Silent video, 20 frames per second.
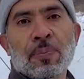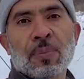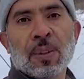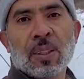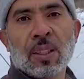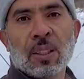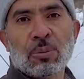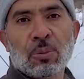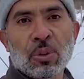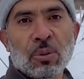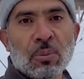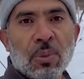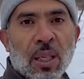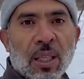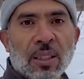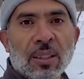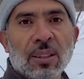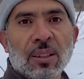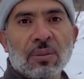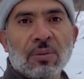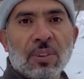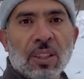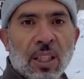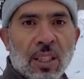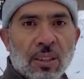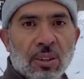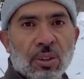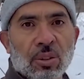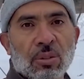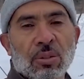I'm reminded of
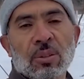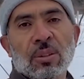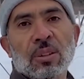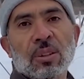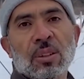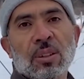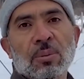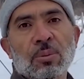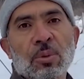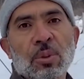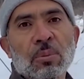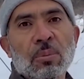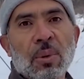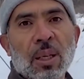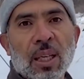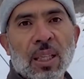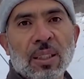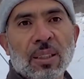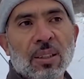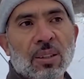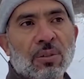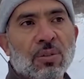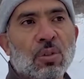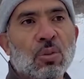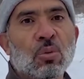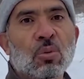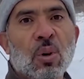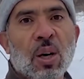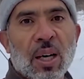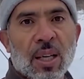nature. I'm reminded of
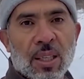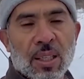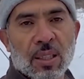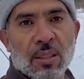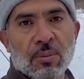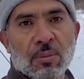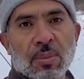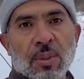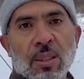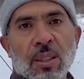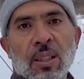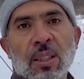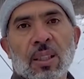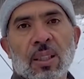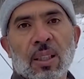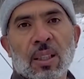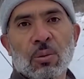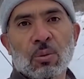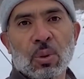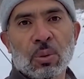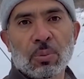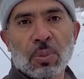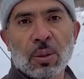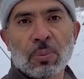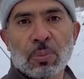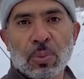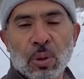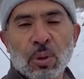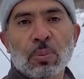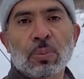who I am and what my
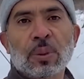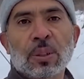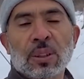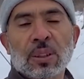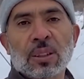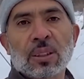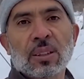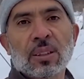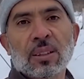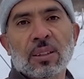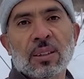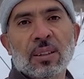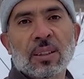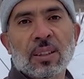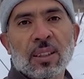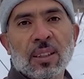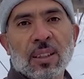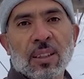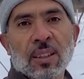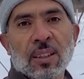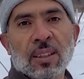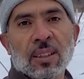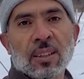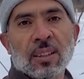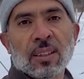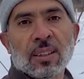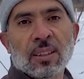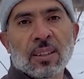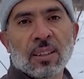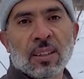purpose
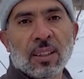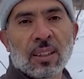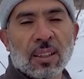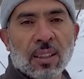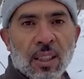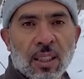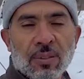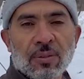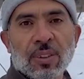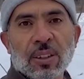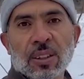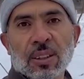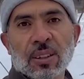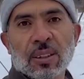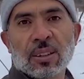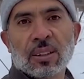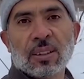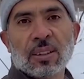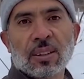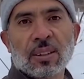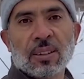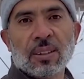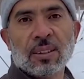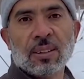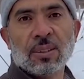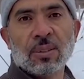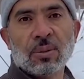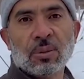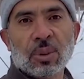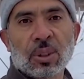in life is,
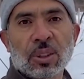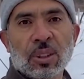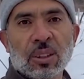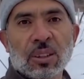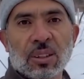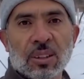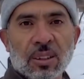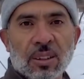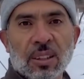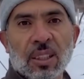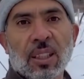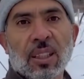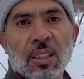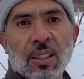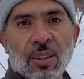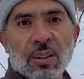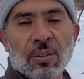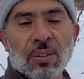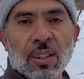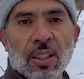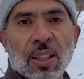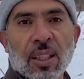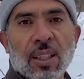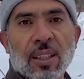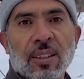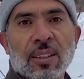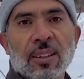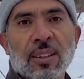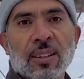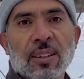which is to take care of the
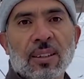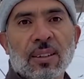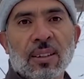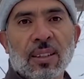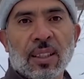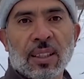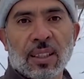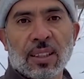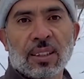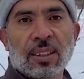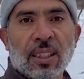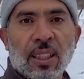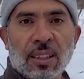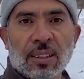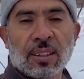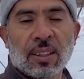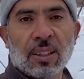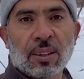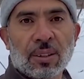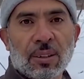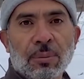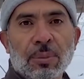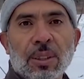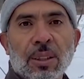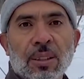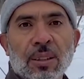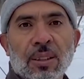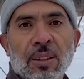land like it takes care of me.